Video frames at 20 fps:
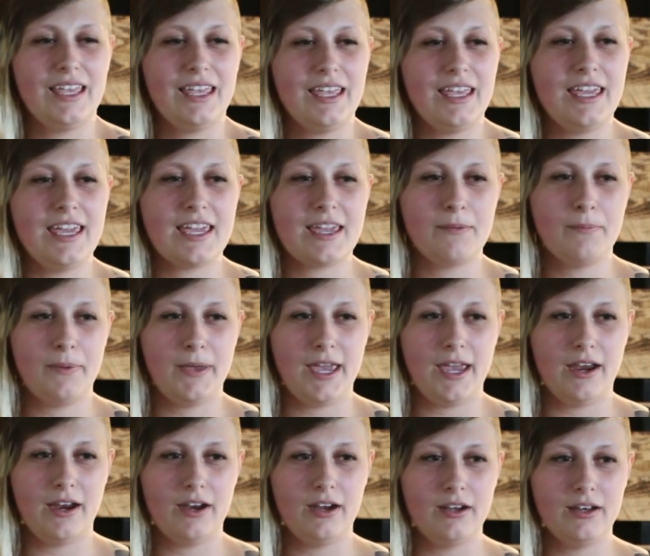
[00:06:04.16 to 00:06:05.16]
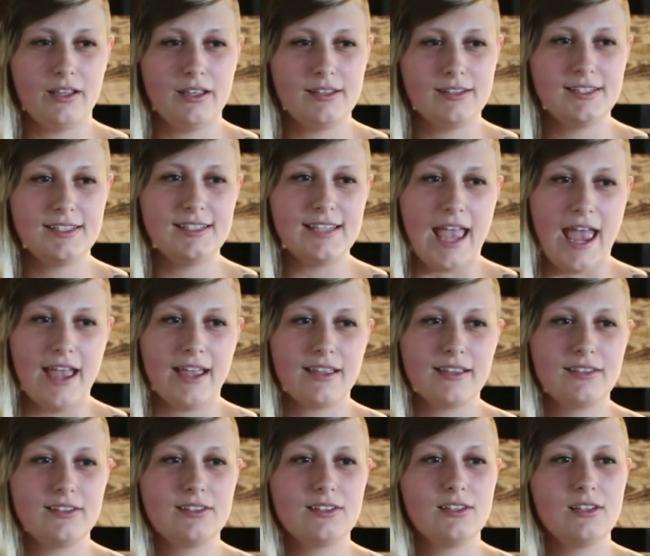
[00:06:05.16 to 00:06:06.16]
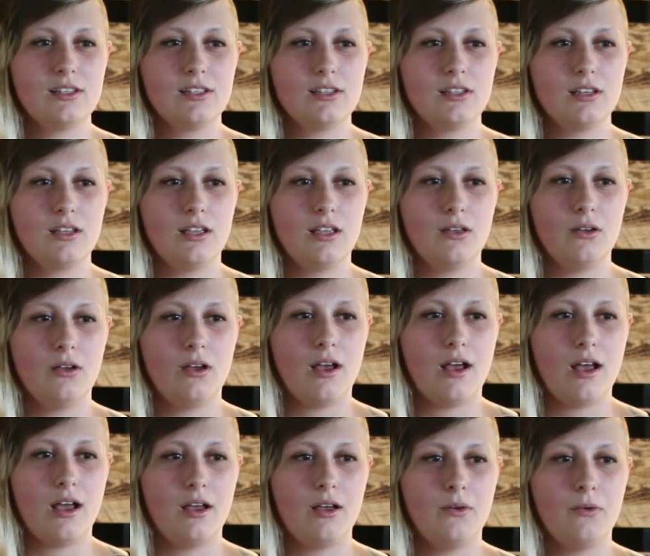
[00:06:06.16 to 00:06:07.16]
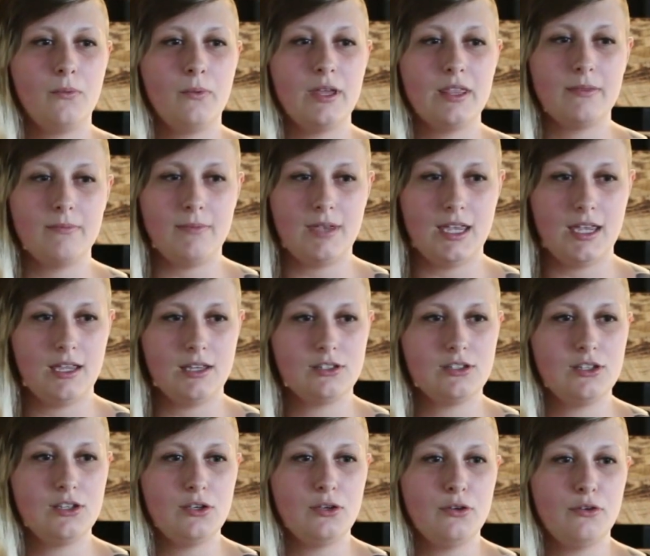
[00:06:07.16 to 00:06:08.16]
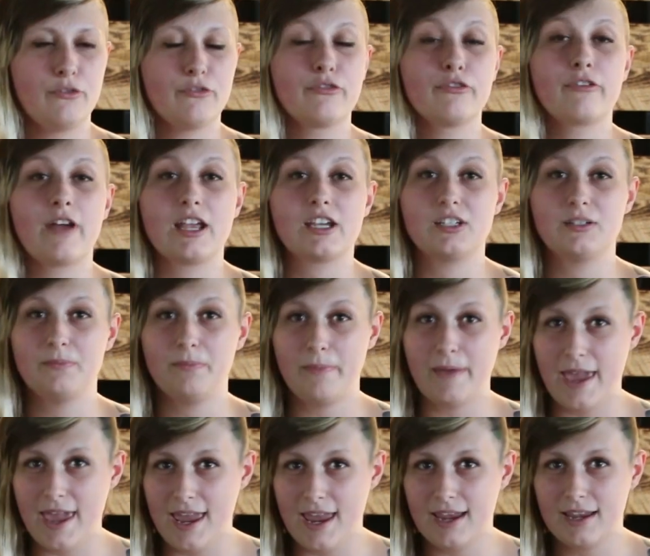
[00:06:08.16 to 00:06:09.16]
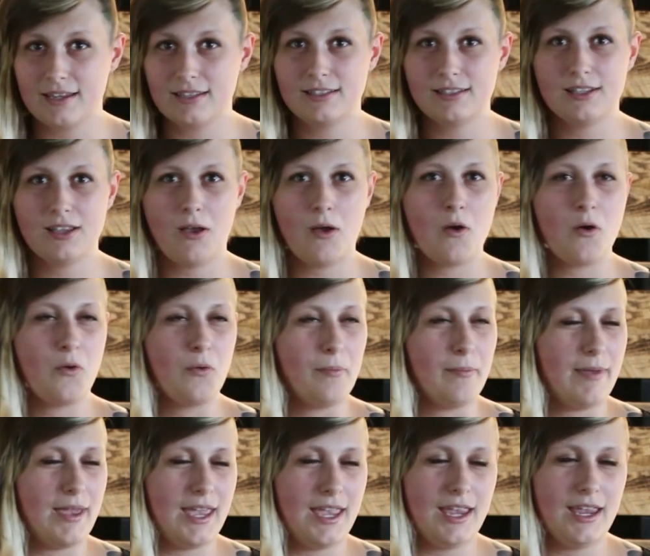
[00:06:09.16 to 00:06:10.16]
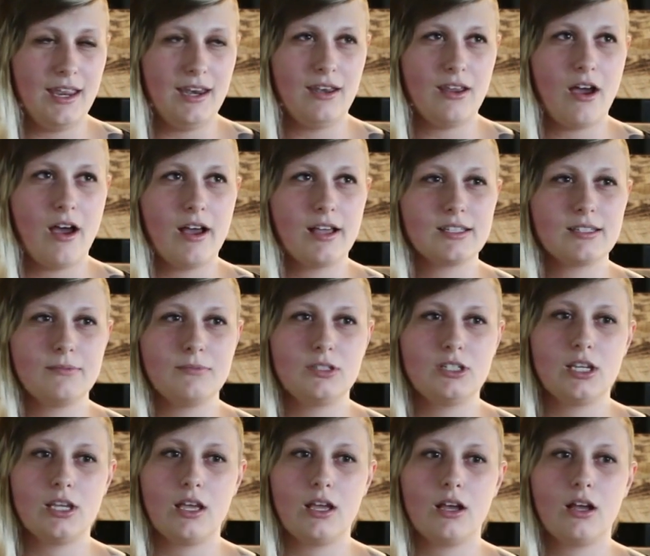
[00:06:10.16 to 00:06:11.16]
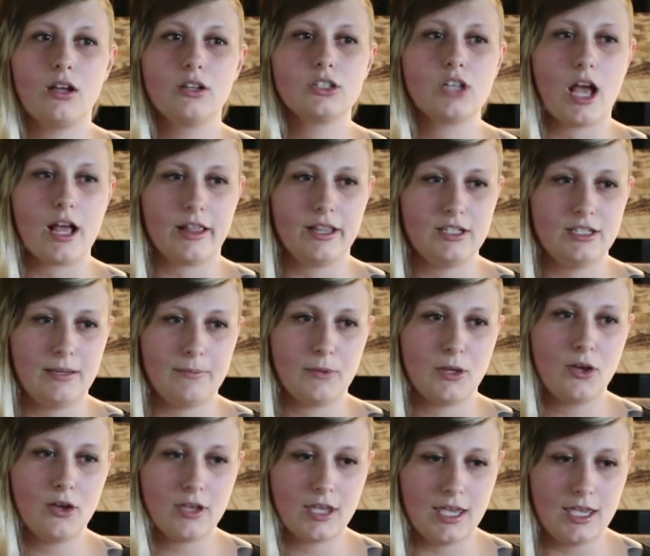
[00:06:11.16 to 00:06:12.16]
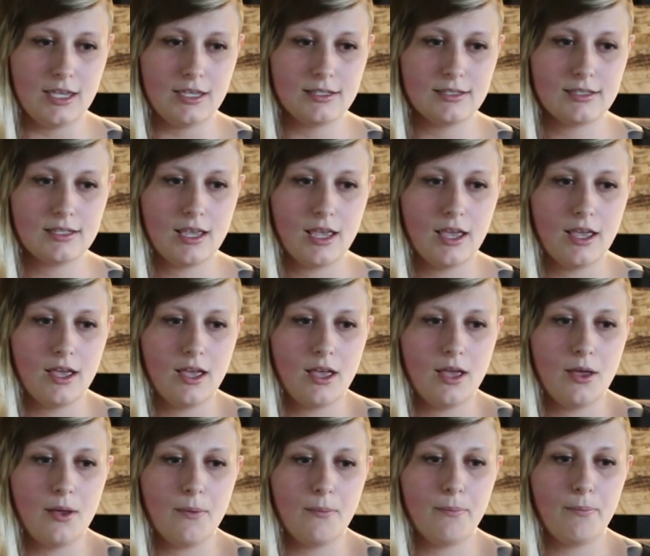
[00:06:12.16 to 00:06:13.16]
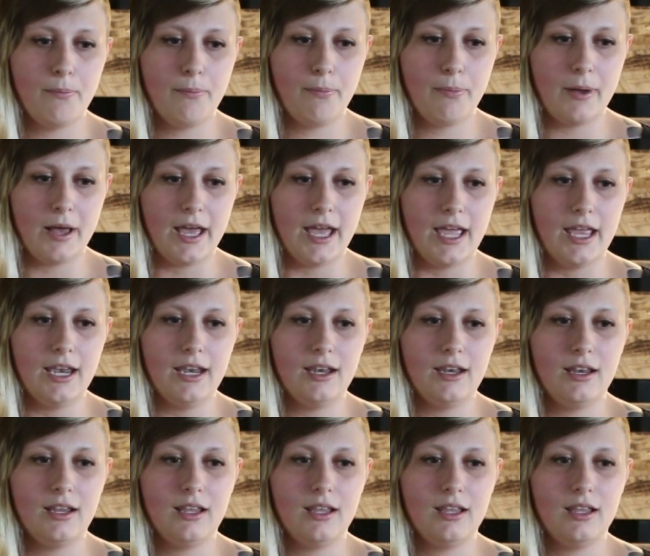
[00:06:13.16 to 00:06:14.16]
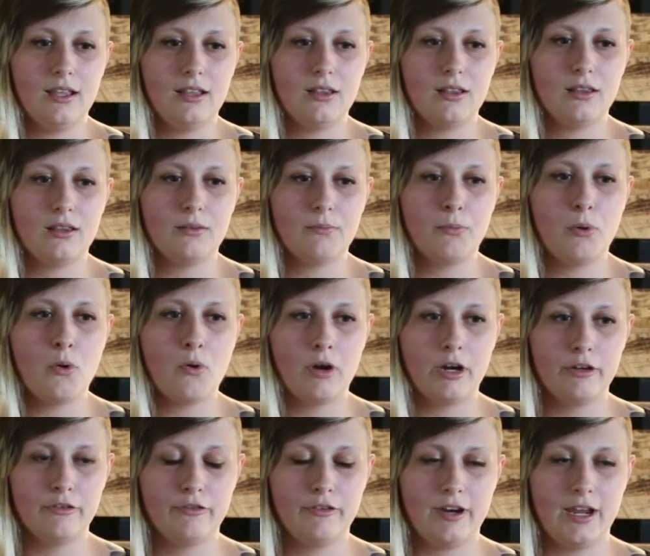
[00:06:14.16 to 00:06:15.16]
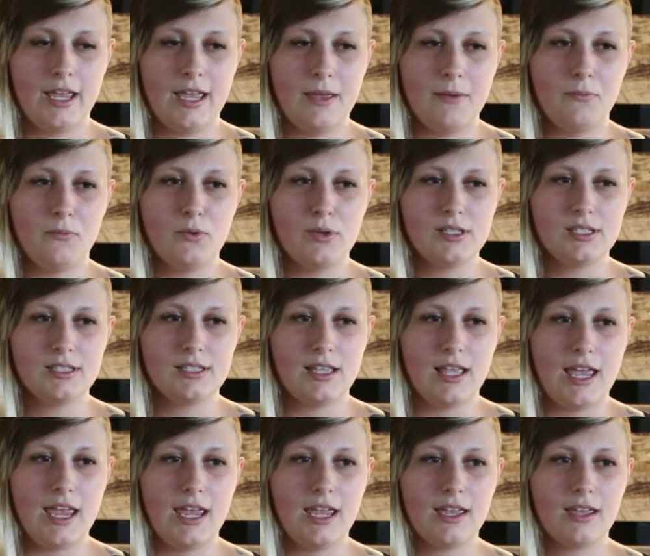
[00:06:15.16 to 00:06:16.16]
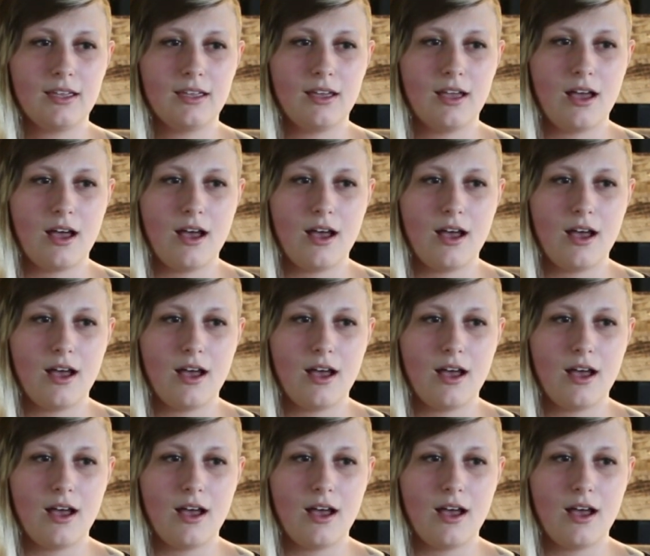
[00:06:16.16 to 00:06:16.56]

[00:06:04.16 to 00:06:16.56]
He compared sex with me to fresh baked, homemade, awesome chocolate chip cookies, but porn for him was like